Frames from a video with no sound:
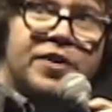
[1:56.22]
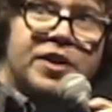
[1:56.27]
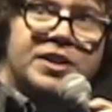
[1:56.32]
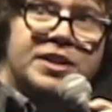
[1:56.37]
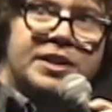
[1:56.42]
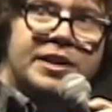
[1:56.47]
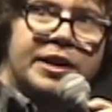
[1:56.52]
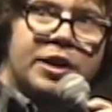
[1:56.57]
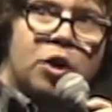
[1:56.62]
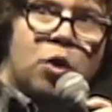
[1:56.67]

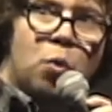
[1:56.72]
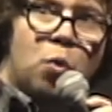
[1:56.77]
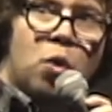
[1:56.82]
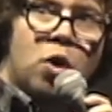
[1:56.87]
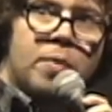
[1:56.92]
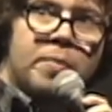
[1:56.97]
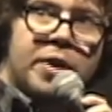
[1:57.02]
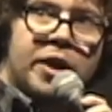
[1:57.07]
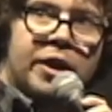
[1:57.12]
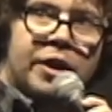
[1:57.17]
fisting a
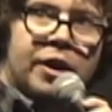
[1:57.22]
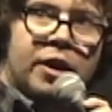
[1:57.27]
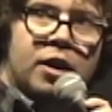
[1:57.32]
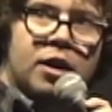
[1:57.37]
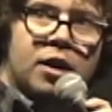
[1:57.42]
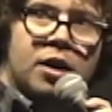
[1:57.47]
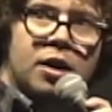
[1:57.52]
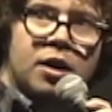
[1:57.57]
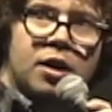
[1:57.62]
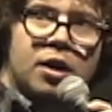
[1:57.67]
woman."
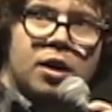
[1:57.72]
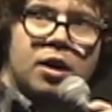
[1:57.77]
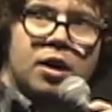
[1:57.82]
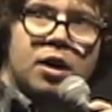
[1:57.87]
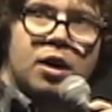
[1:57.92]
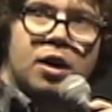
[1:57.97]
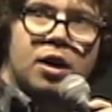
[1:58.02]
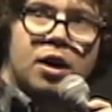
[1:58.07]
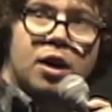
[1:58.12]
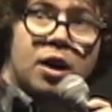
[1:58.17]

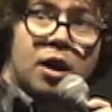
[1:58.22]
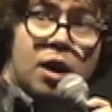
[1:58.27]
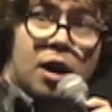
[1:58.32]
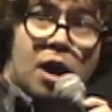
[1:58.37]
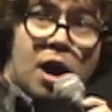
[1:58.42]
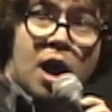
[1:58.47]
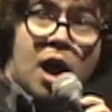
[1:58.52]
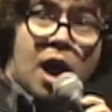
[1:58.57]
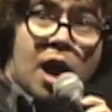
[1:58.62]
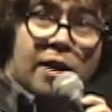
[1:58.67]

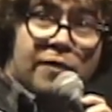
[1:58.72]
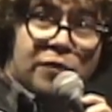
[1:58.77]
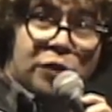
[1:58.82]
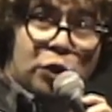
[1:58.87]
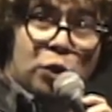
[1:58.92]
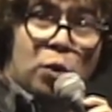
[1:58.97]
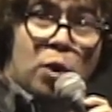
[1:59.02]
Have